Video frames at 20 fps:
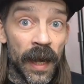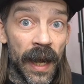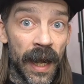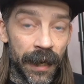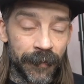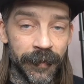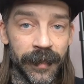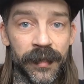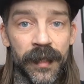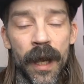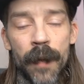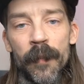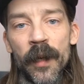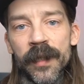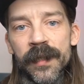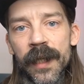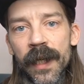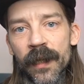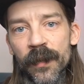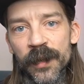Every time
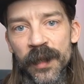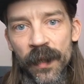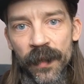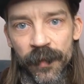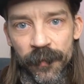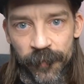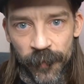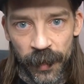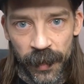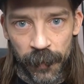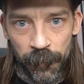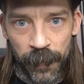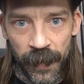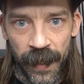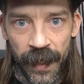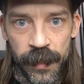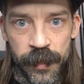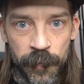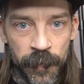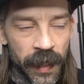Mondego's on the fucking
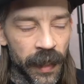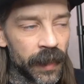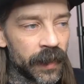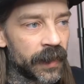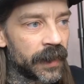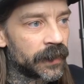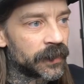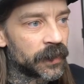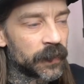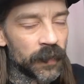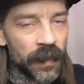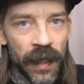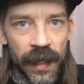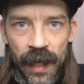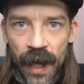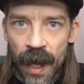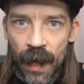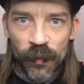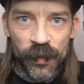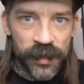page, man, it's like
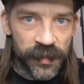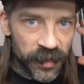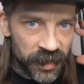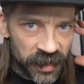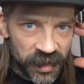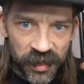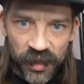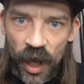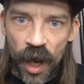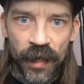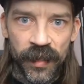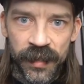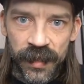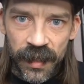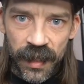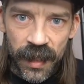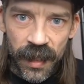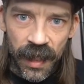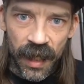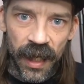I was sucked
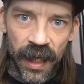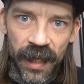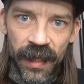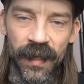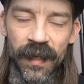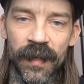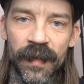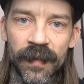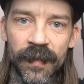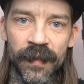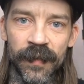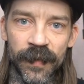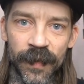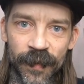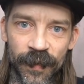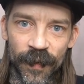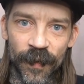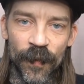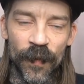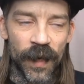in,
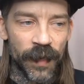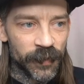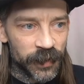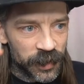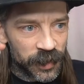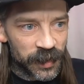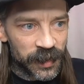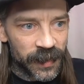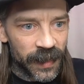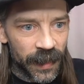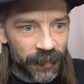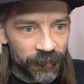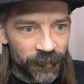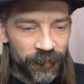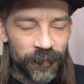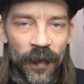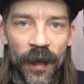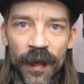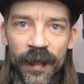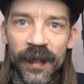I was just like,
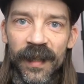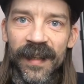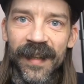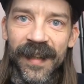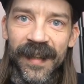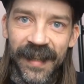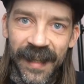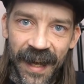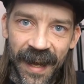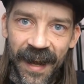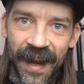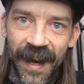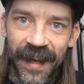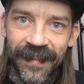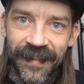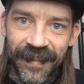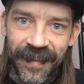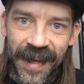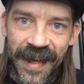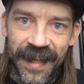fuck, yeah, I
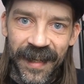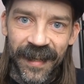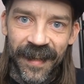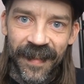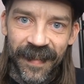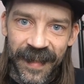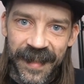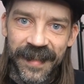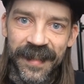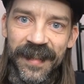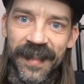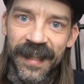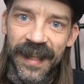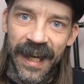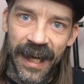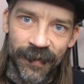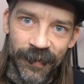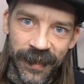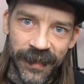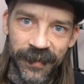like this
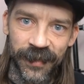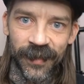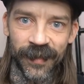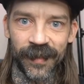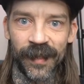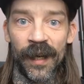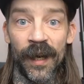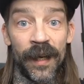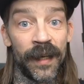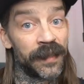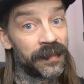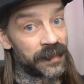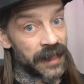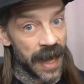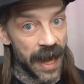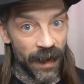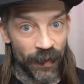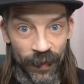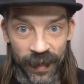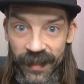character.
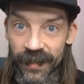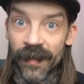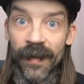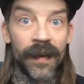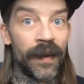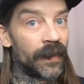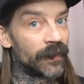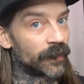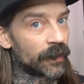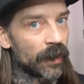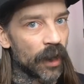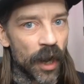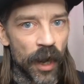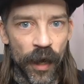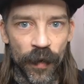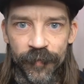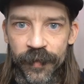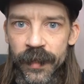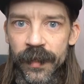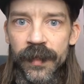Taryn,
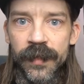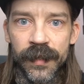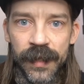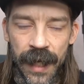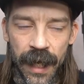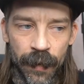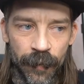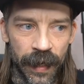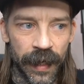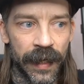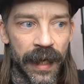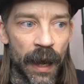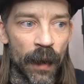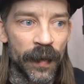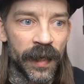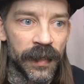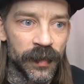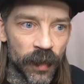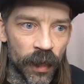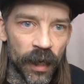loved Taryn. Now,
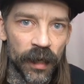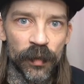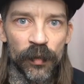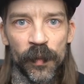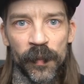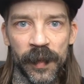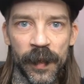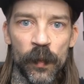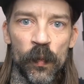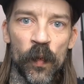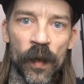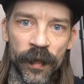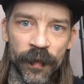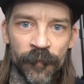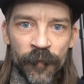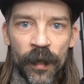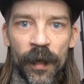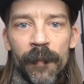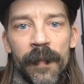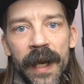he's arguably one
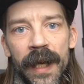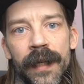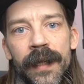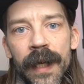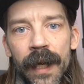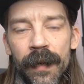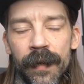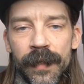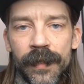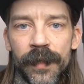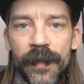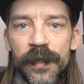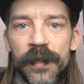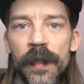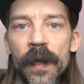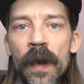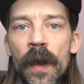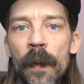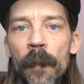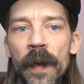of our main
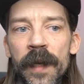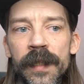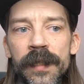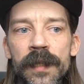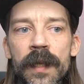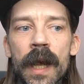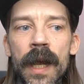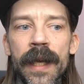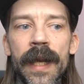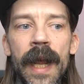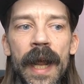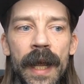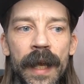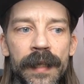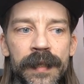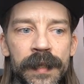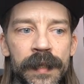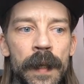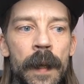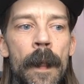characters, but he's not
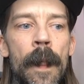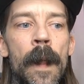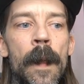as